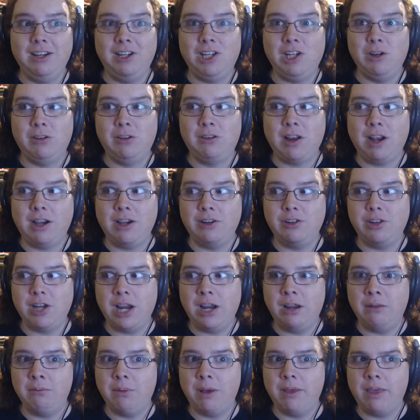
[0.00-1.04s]
she's kind of
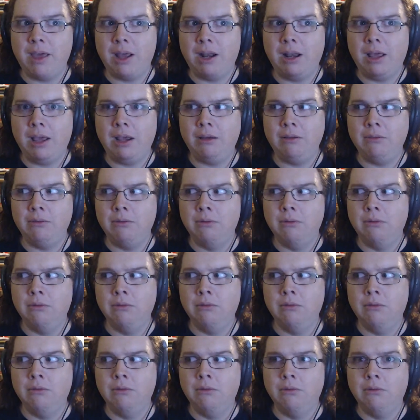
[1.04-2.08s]
shaken by that, like,
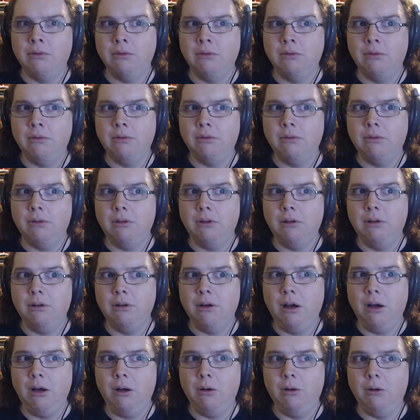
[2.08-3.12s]

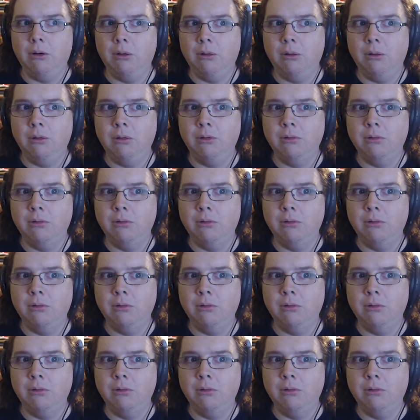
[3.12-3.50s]
oh.